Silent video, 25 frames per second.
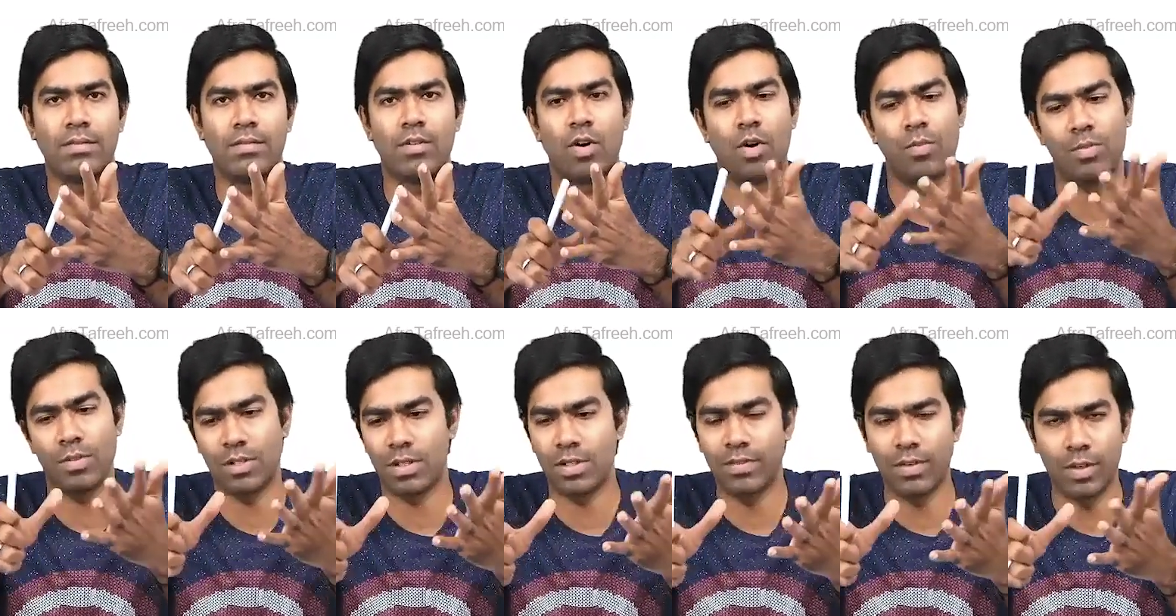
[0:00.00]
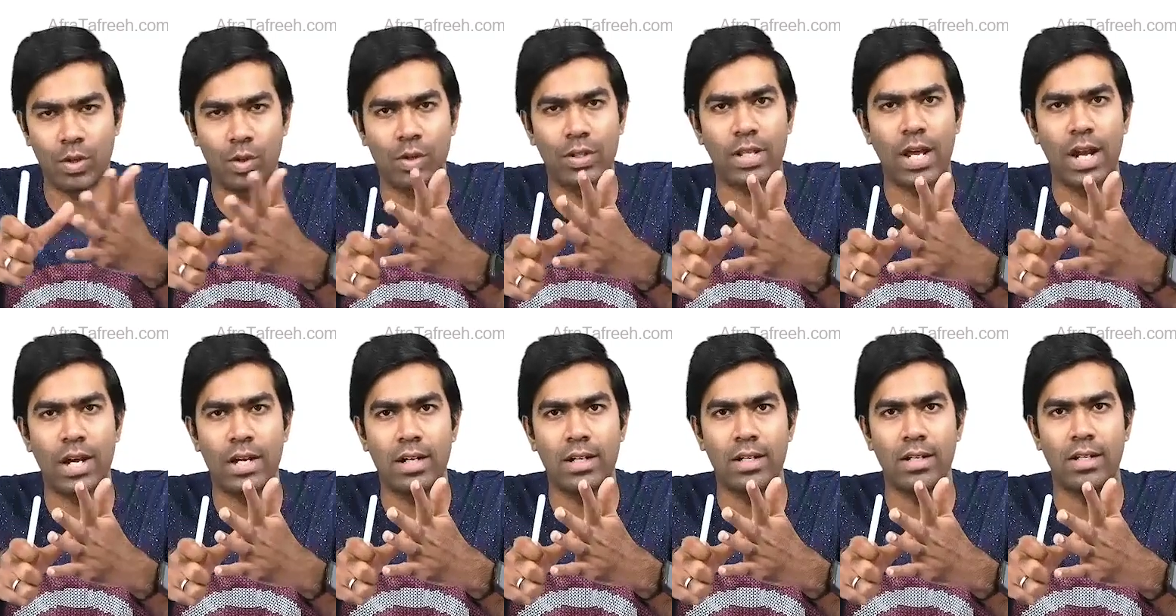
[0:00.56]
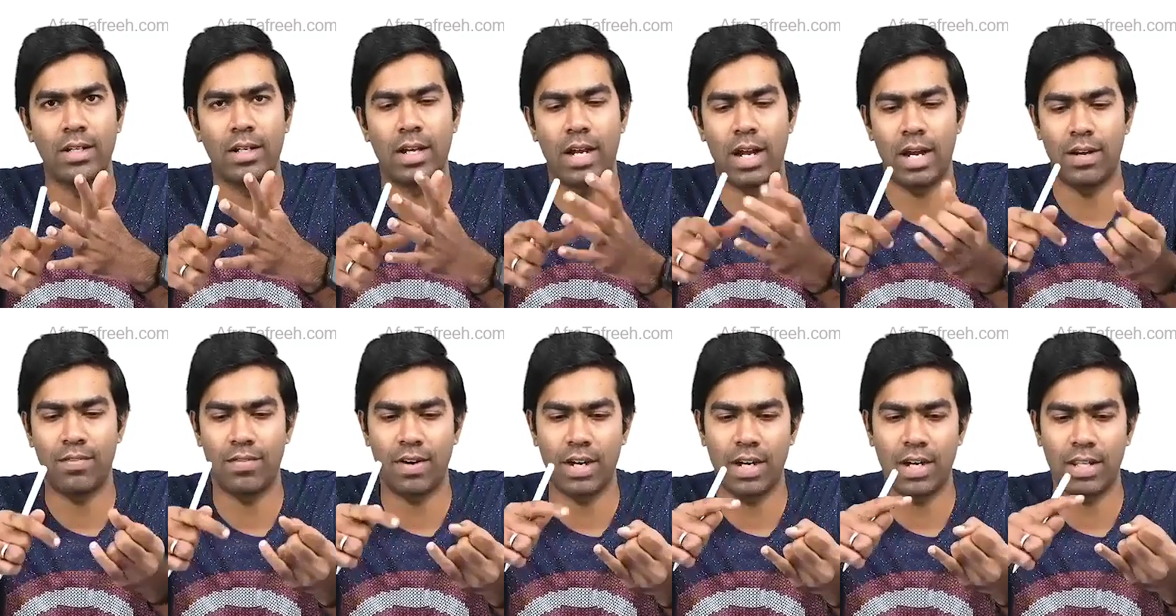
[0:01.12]
Obviously, we know that.
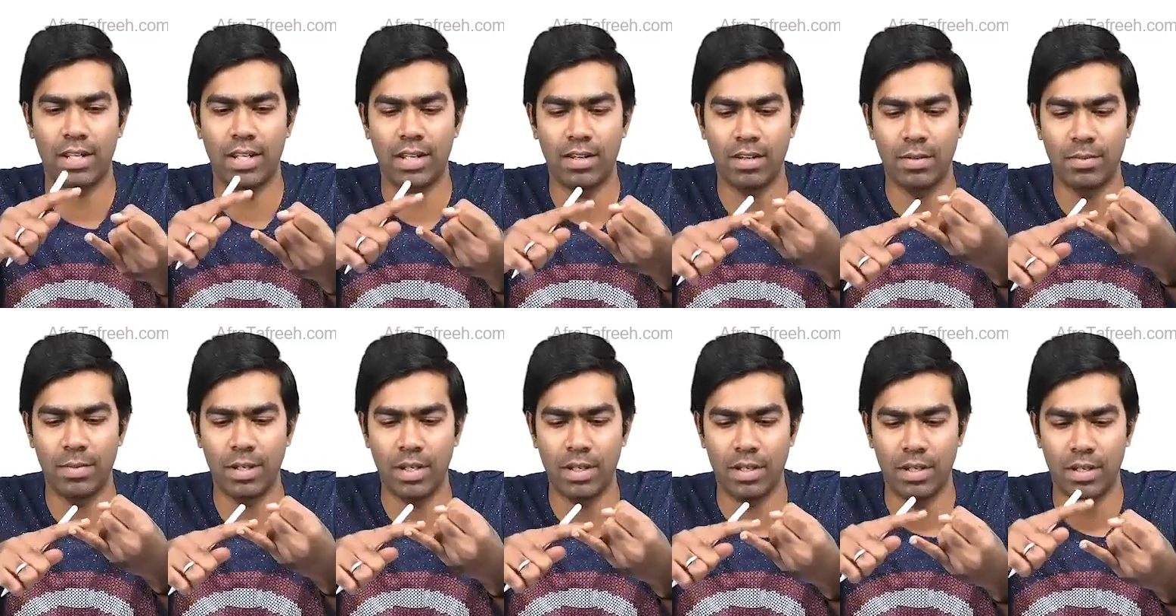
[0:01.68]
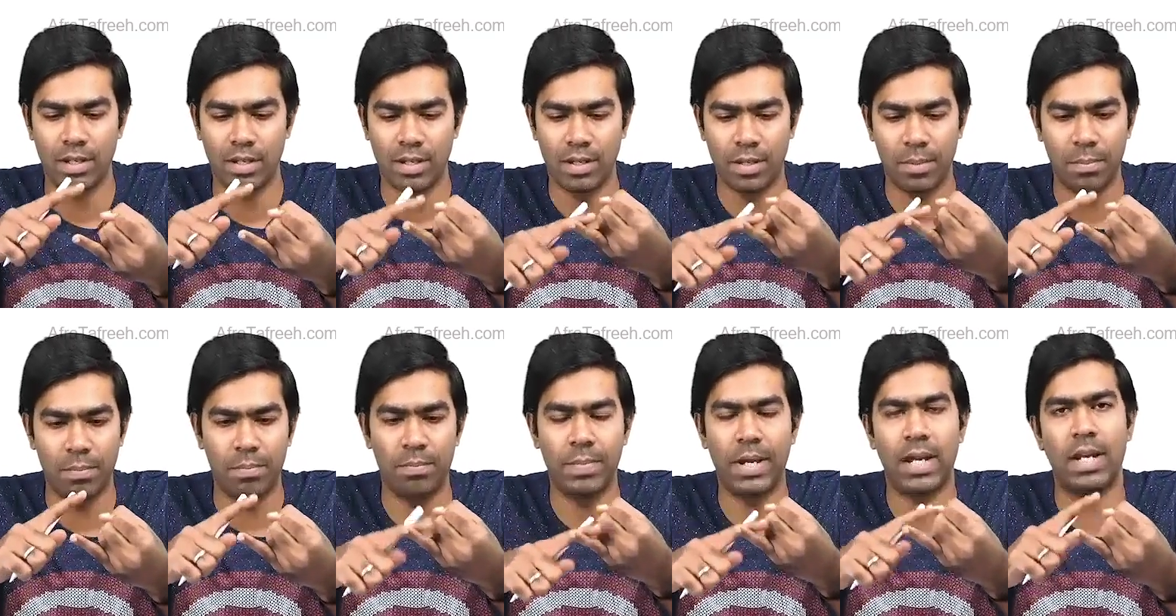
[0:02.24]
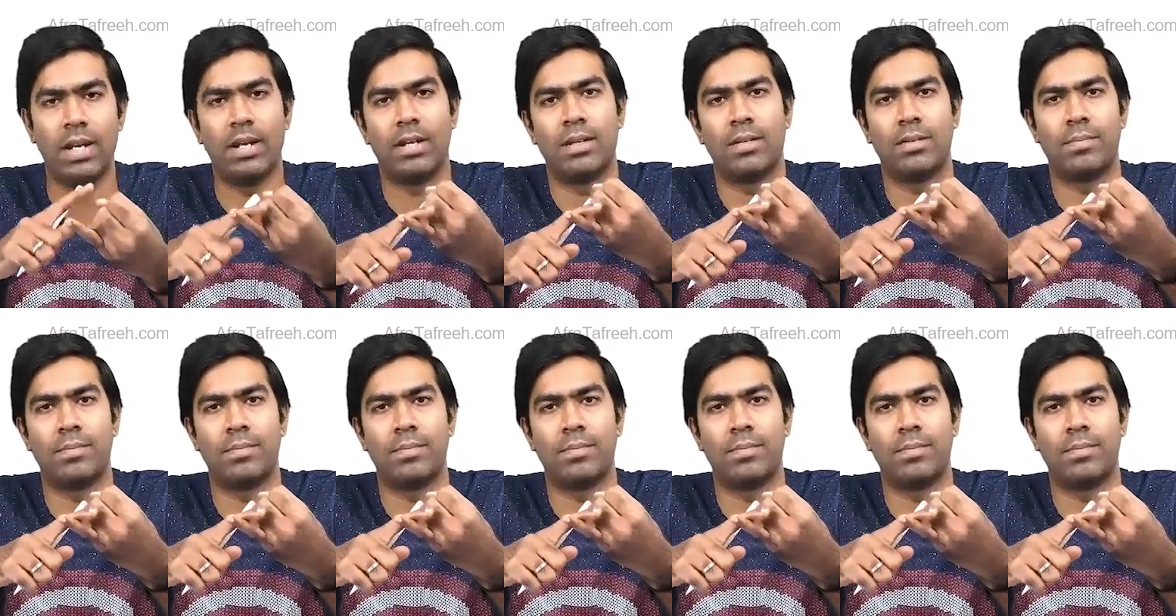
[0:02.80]
And finally, they will be pale.